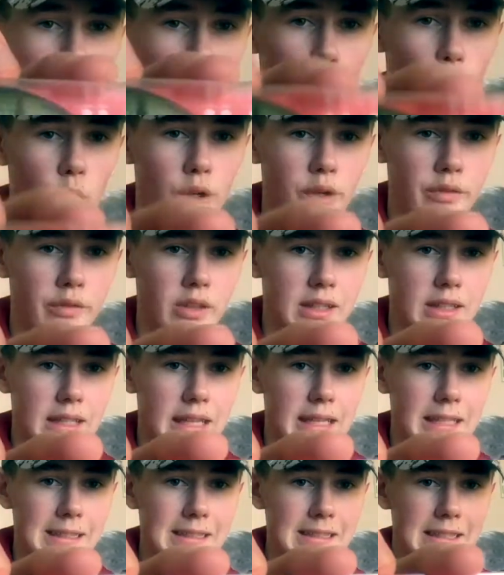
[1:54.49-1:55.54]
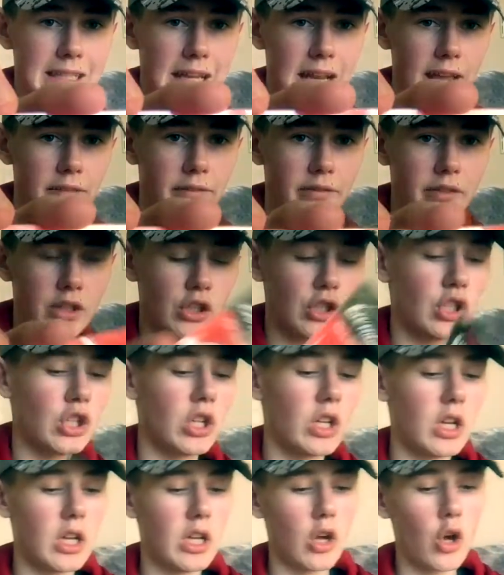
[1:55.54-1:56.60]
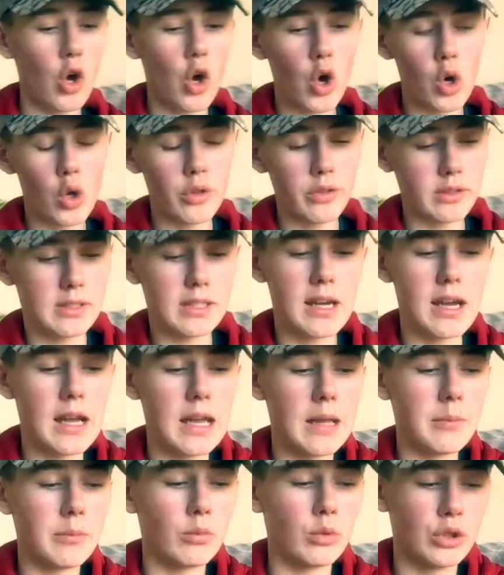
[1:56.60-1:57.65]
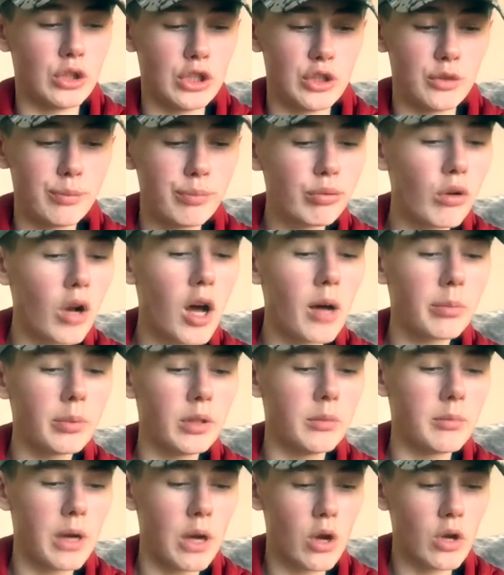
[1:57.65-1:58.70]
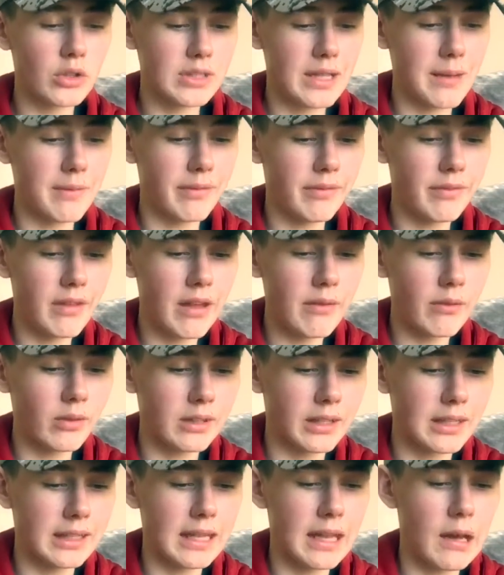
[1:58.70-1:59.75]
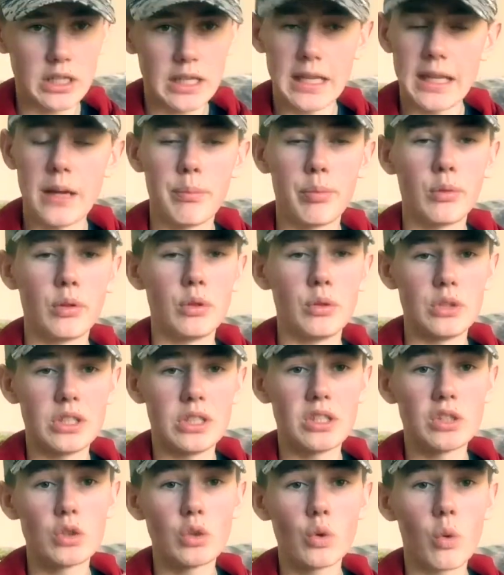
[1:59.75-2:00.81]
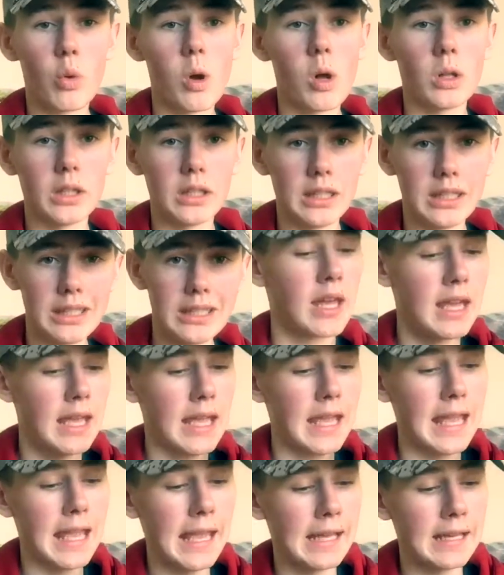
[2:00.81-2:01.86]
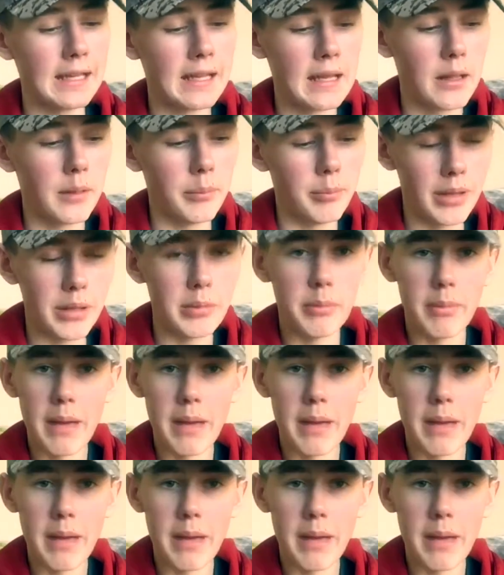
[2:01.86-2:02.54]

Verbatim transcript: One of the lakes that I fish all the time, which is probably my all-time favorite lake. It produces quality, and baby